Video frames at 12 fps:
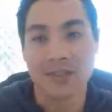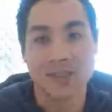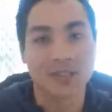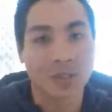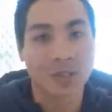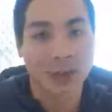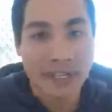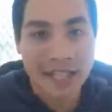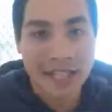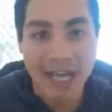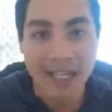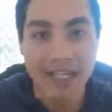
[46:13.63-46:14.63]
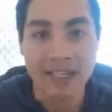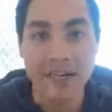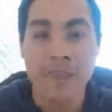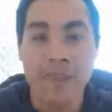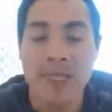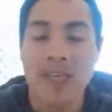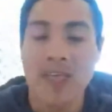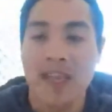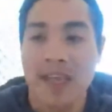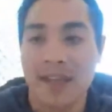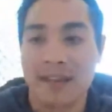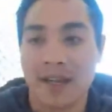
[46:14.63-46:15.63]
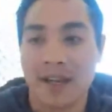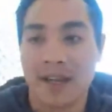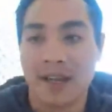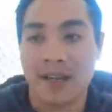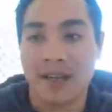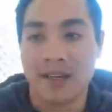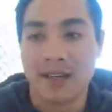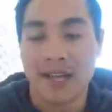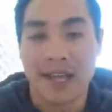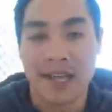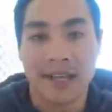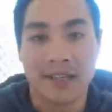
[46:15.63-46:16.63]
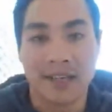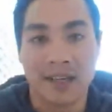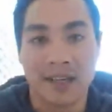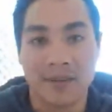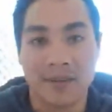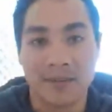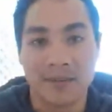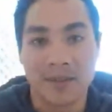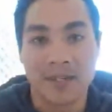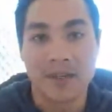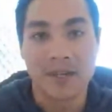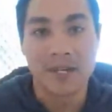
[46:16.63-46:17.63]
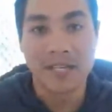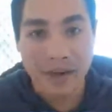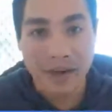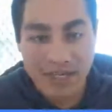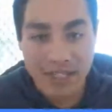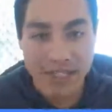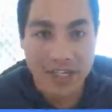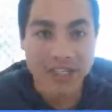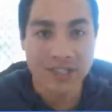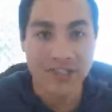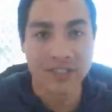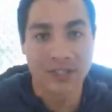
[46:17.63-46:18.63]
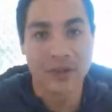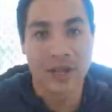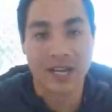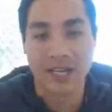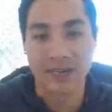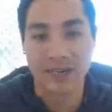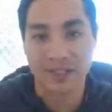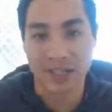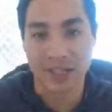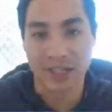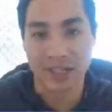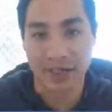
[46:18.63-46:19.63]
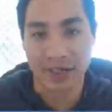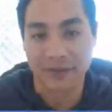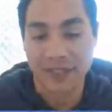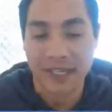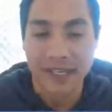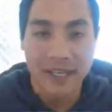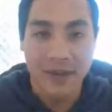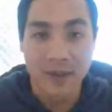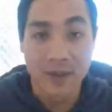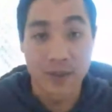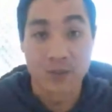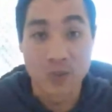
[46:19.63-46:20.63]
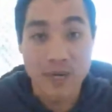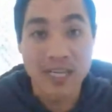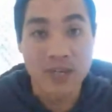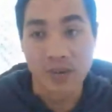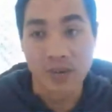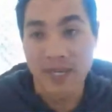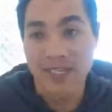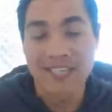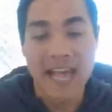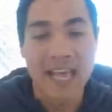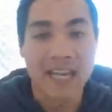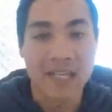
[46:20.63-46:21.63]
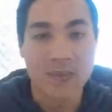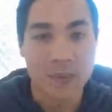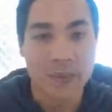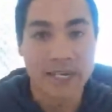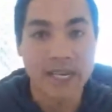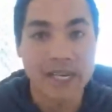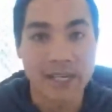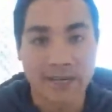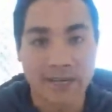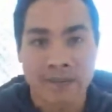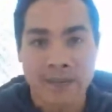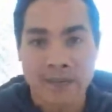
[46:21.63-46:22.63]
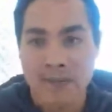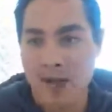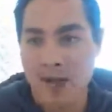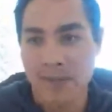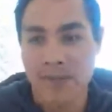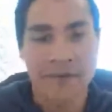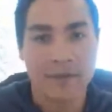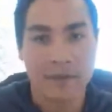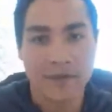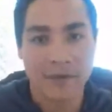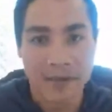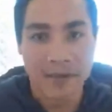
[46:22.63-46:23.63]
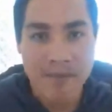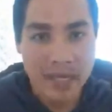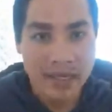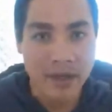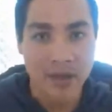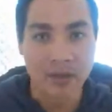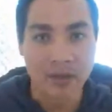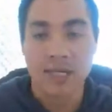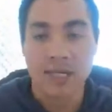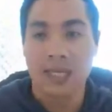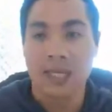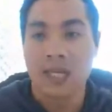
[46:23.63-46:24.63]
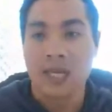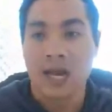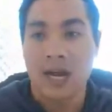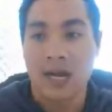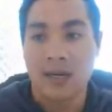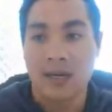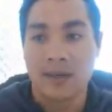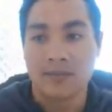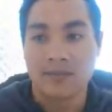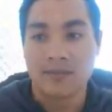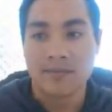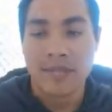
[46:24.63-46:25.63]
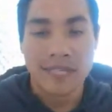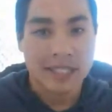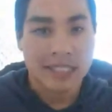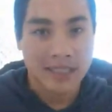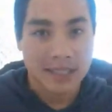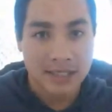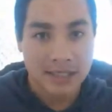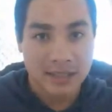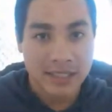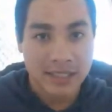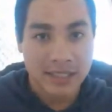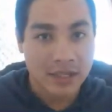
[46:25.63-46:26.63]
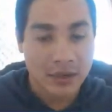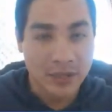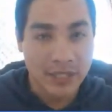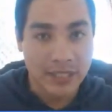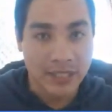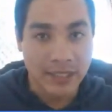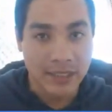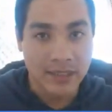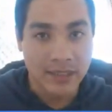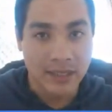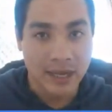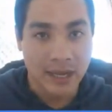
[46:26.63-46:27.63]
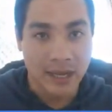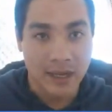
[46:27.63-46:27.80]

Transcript: on storytelling, and indirect suggestions and all that kind of stuff, which was really cool. Exactly what we needed. But for me though, this is only